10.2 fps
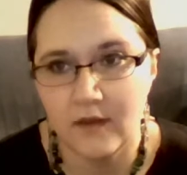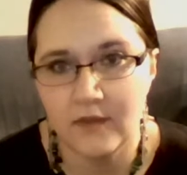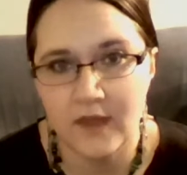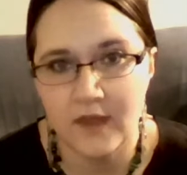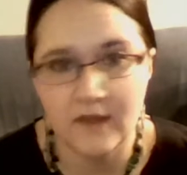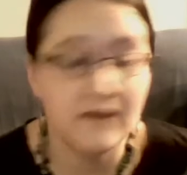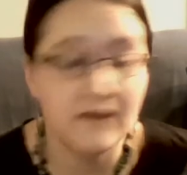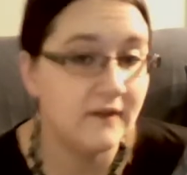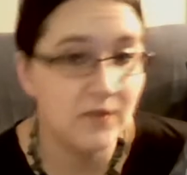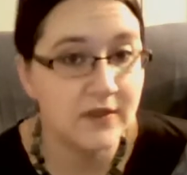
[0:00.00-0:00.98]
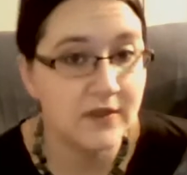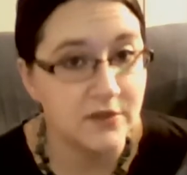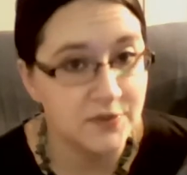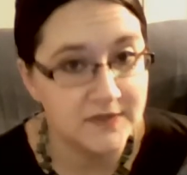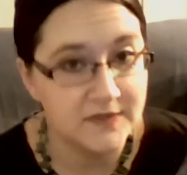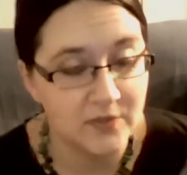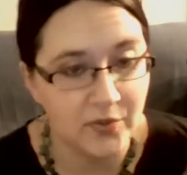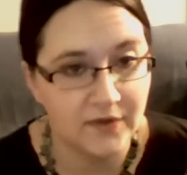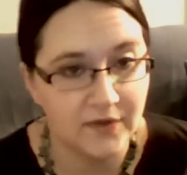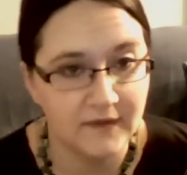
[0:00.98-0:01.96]
that, that doesn't mean they're too
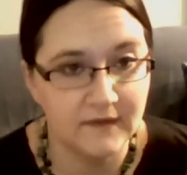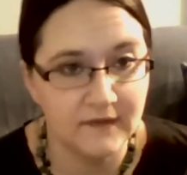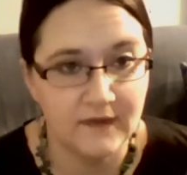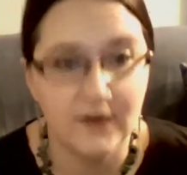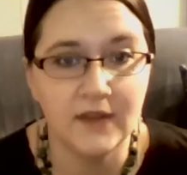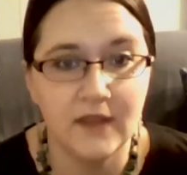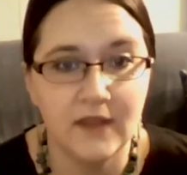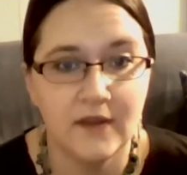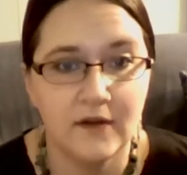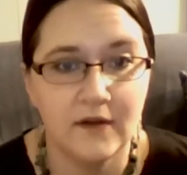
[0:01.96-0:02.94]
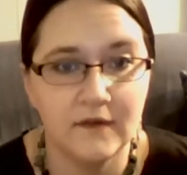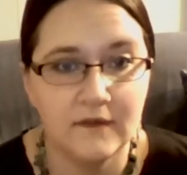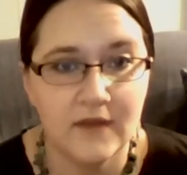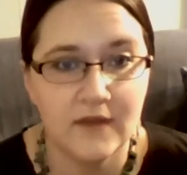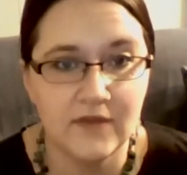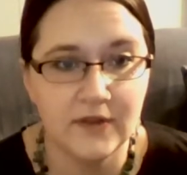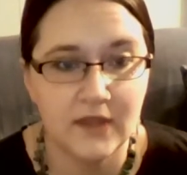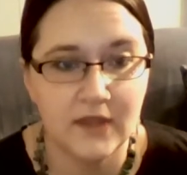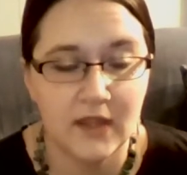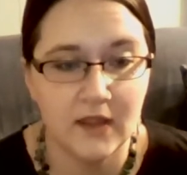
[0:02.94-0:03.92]
simple necessarily. There's
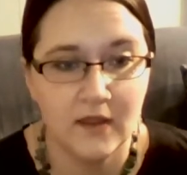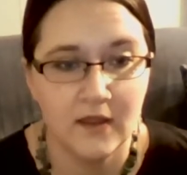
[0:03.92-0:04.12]
definitely